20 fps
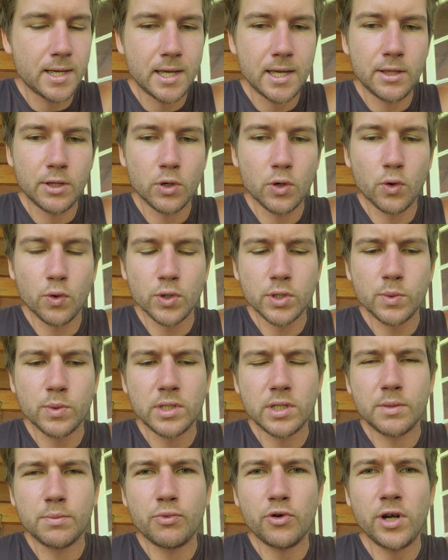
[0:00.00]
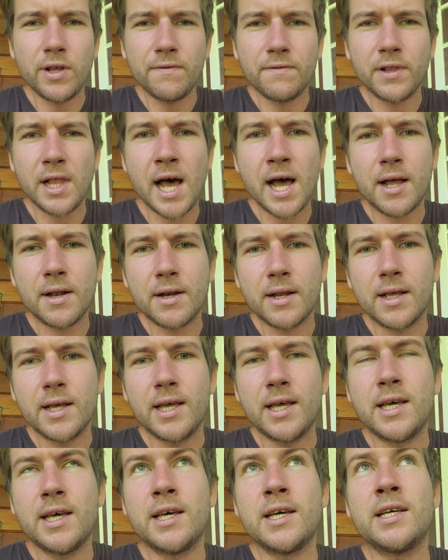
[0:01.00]
And the course was pretty flat,
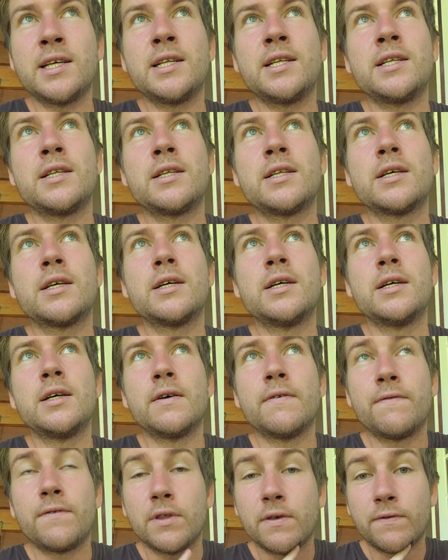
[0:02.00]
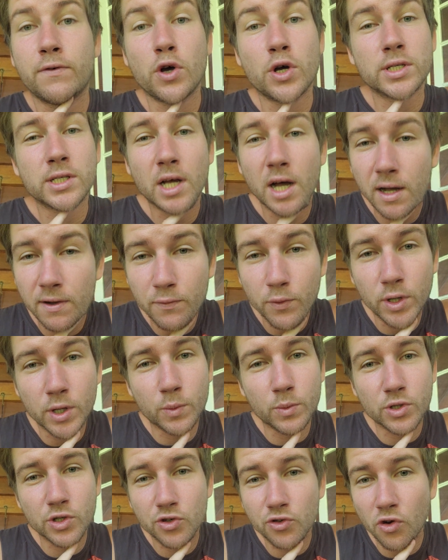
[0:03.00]
and for the first half when
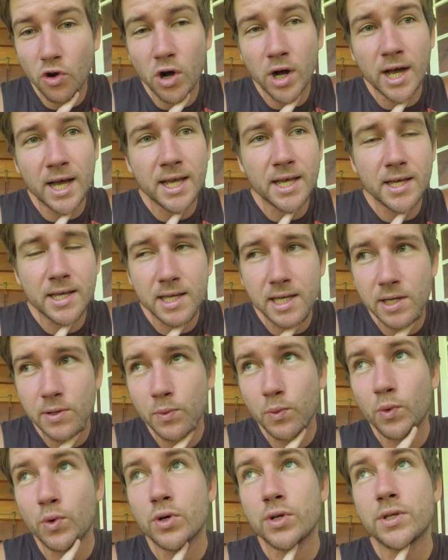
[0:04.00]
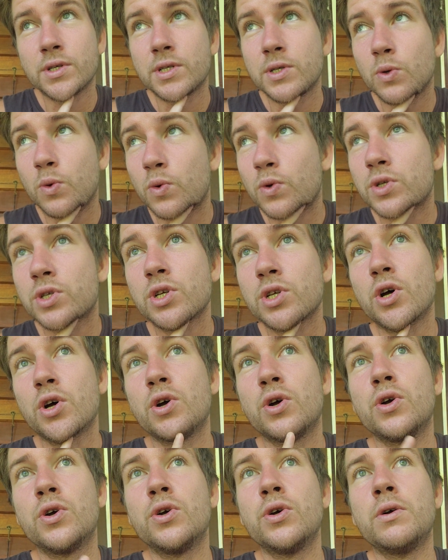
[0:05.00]
it was dry, it was
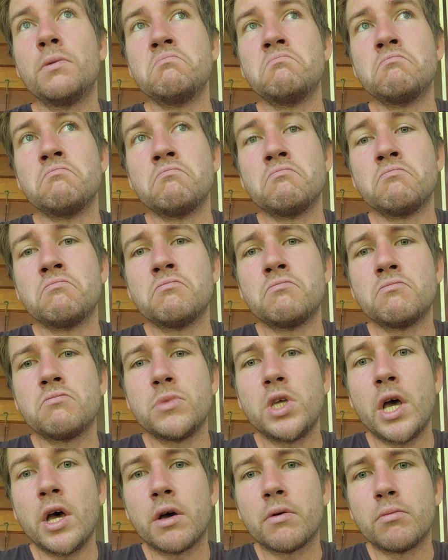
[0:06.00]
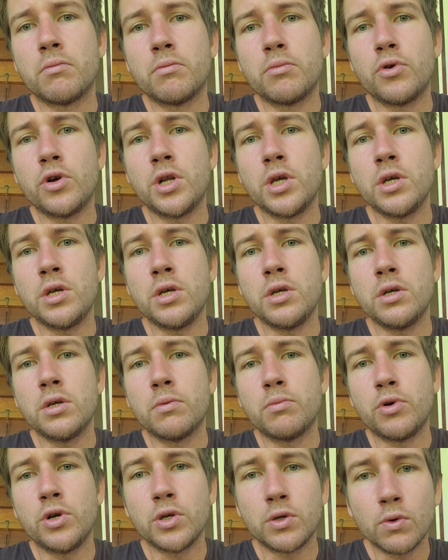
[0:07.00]
also, pretty
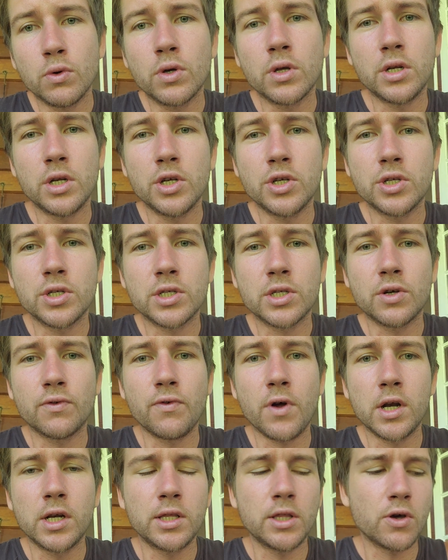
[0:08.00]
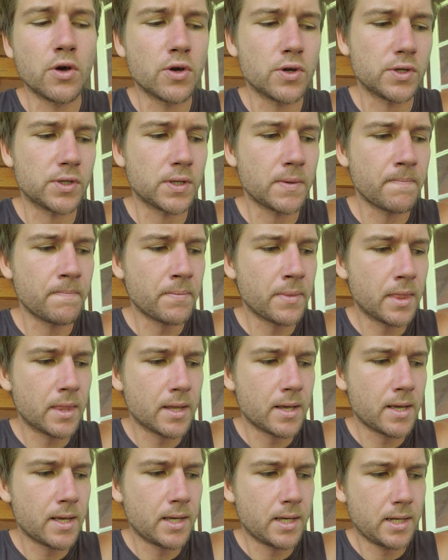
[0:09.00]
good conditions to run in those.
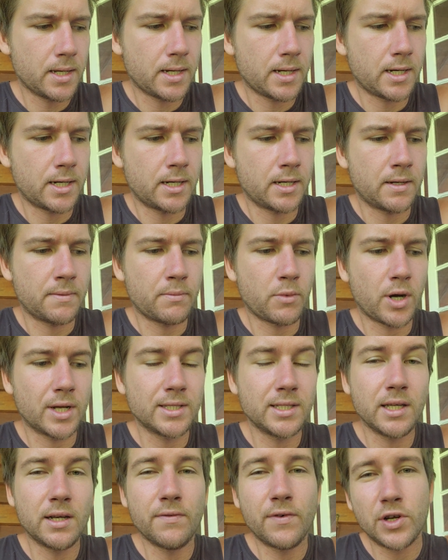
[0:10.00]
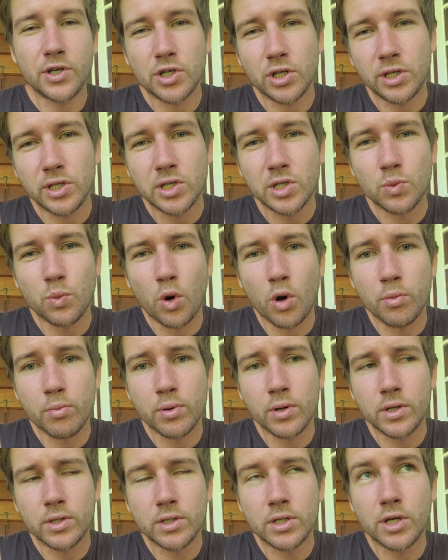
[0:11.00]
I did eventually swap
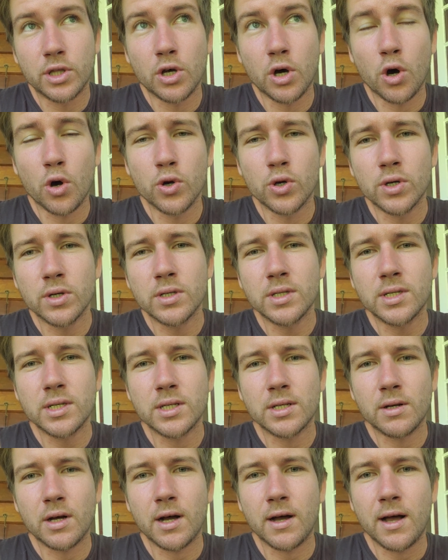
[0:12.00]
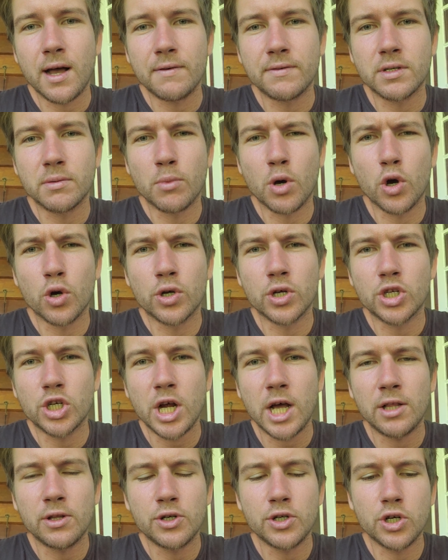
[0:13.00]
to the Hokas. I have some Hoka
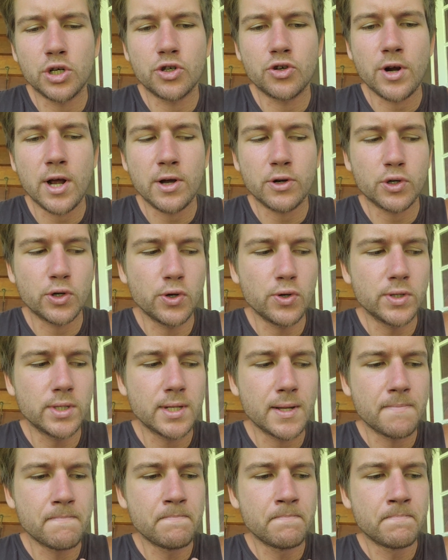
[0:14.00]
Challenger trail shoes.